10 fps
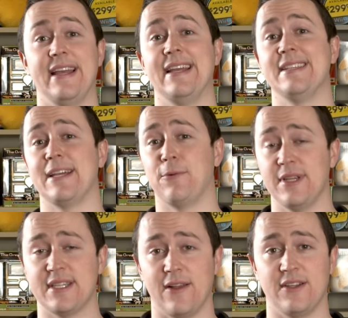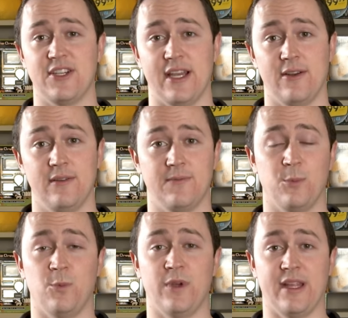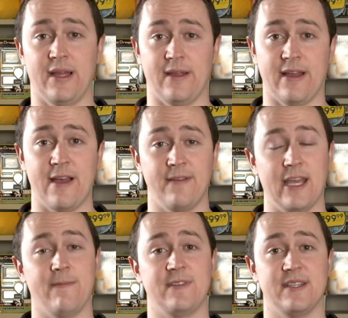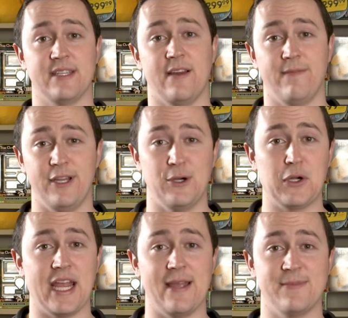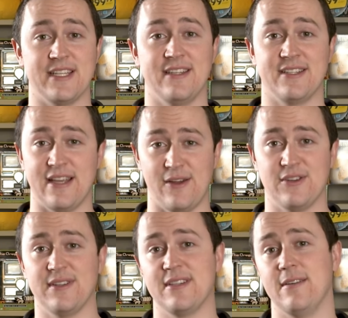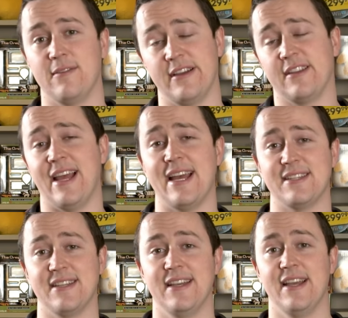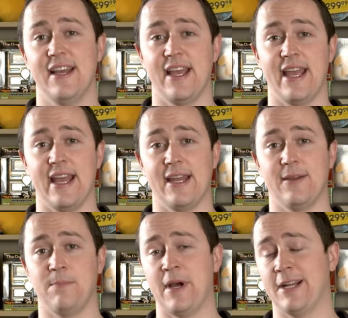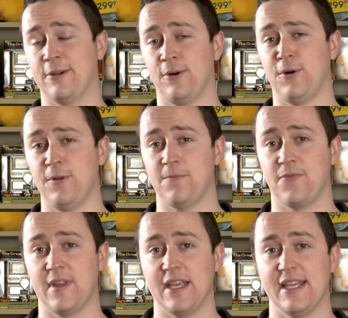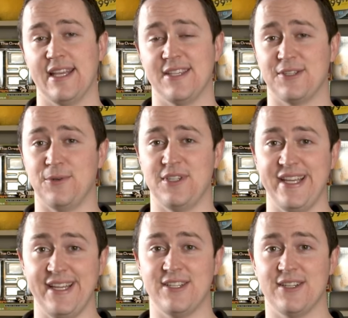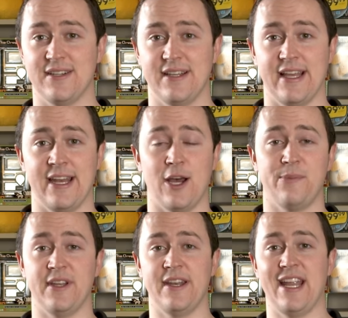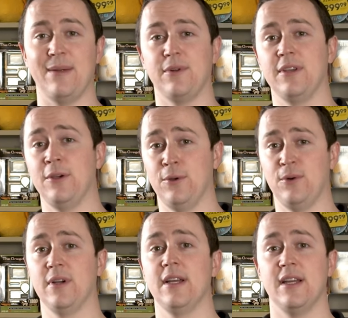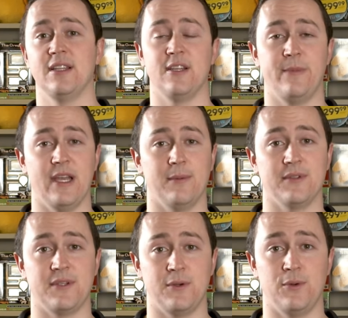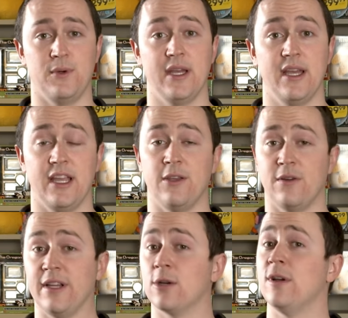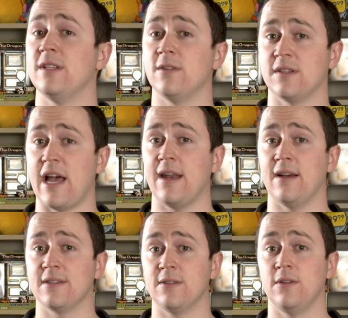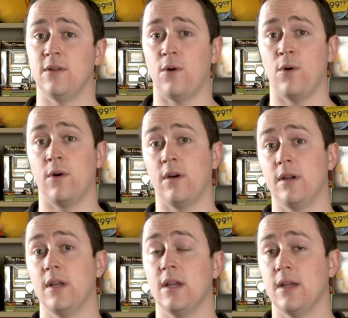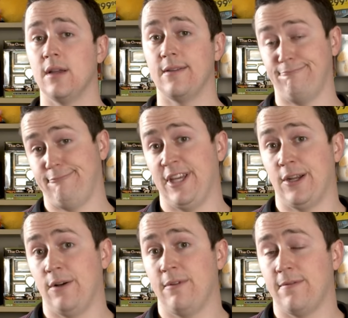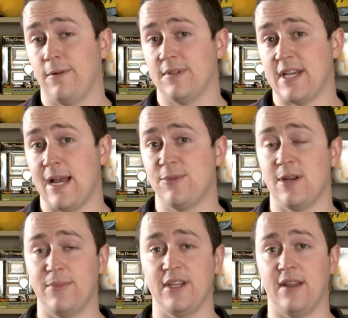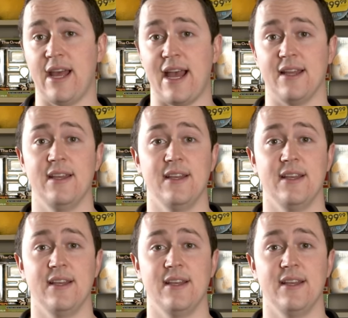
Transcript: is a reselling channel with a heavy emphasis on video games and nostalgia and stuff like that. And my goal is to teach and help enable you to be able to either increase your side hustle or, you know, if you're full-time, jump into that.